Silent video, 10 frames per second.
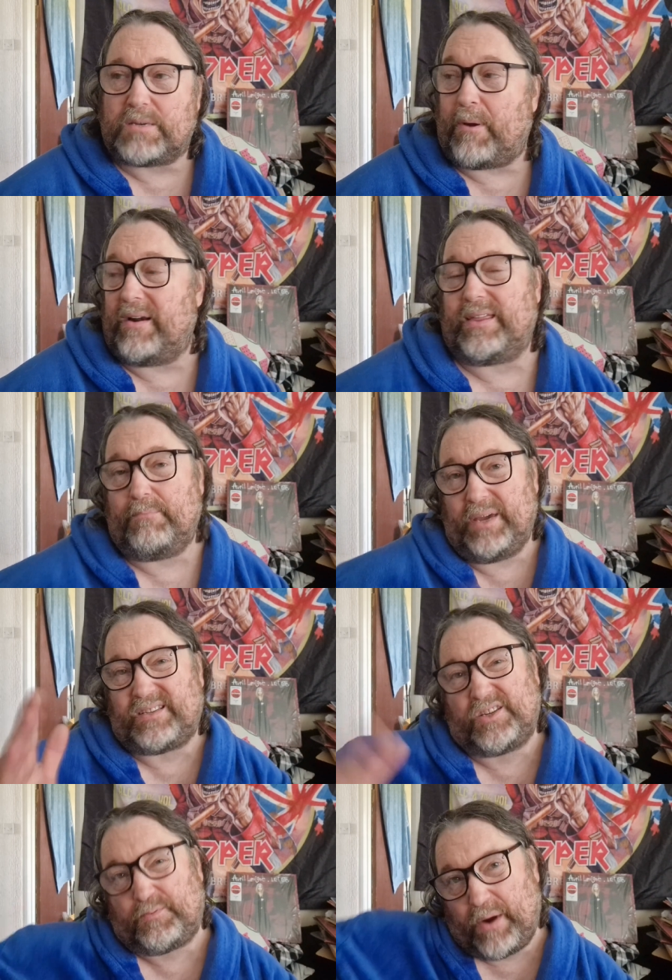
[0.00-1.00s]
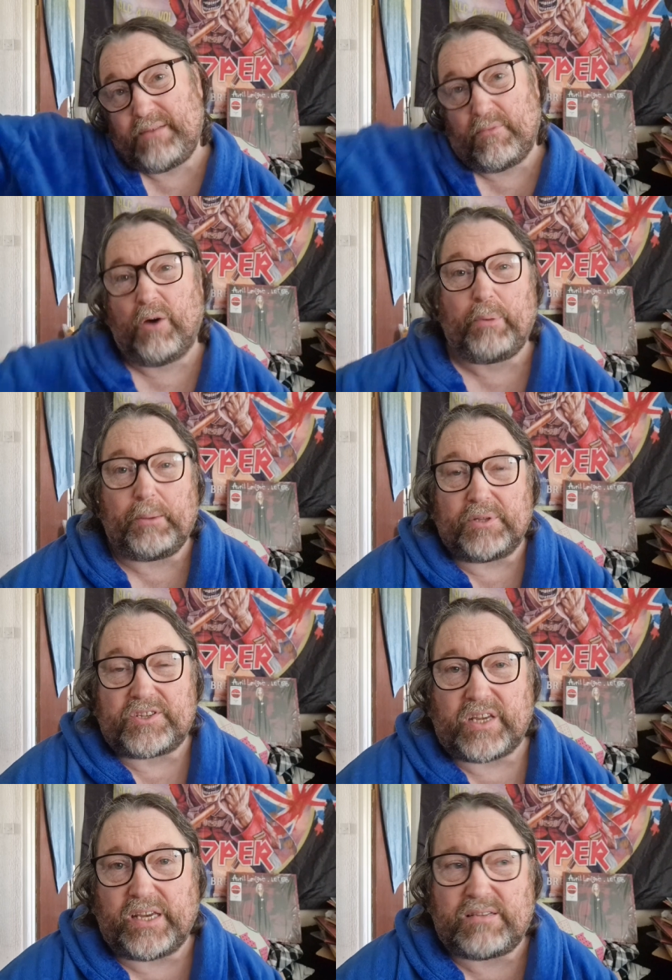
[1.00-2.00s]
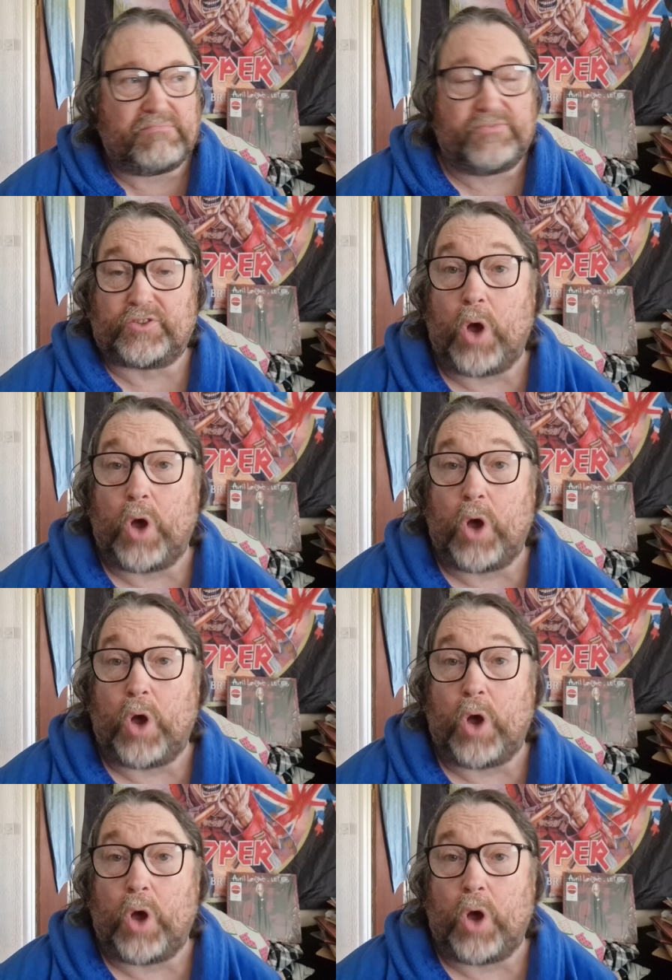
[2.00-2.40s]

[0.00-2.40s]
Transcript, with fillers: because apparently that makes it spread and more people see it.